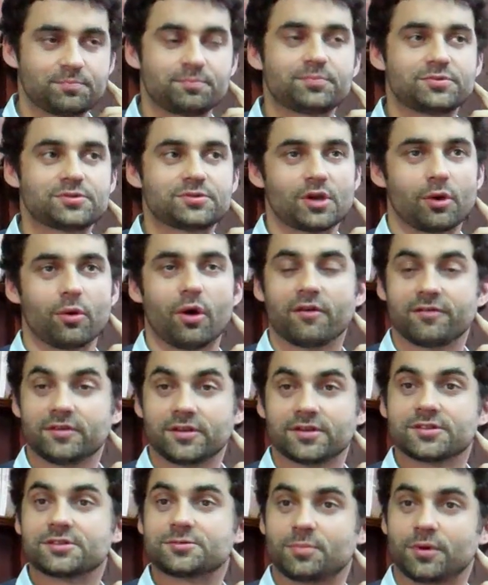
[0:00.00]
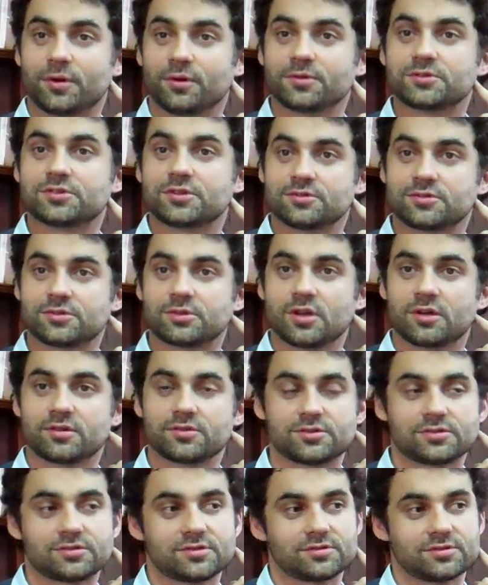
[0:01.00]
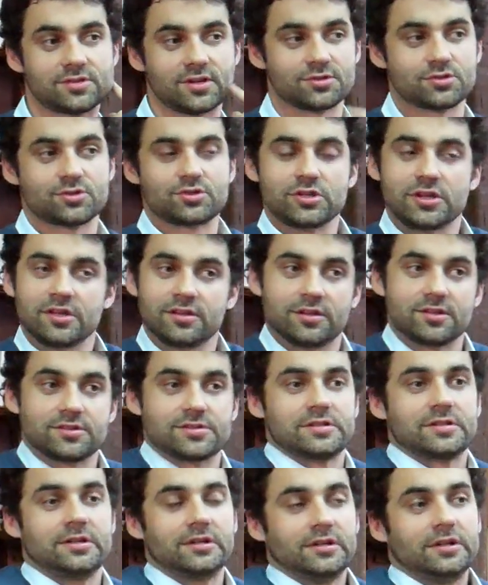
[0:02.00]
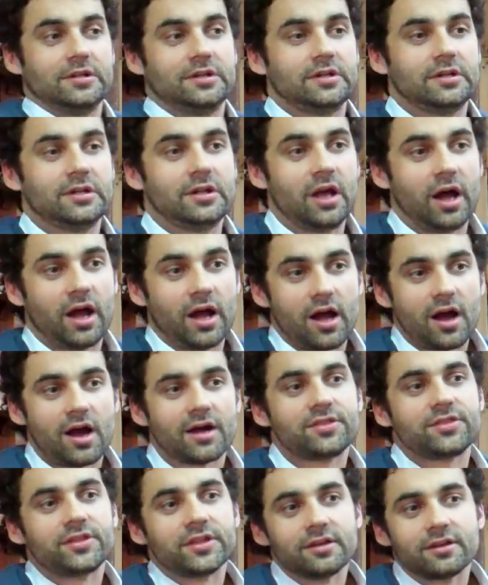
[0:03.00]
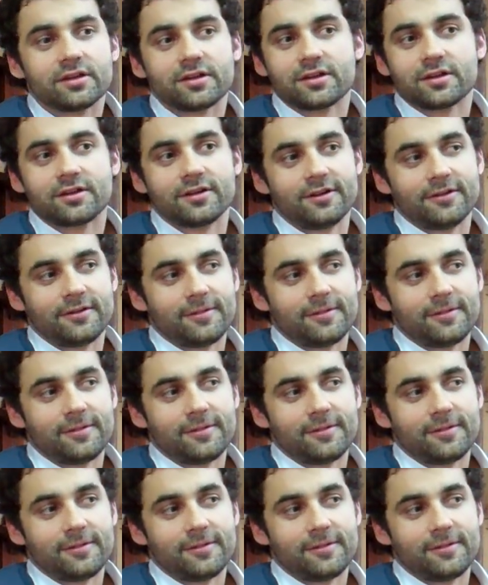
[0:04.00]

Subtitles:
so obvious, but also such genius. I think,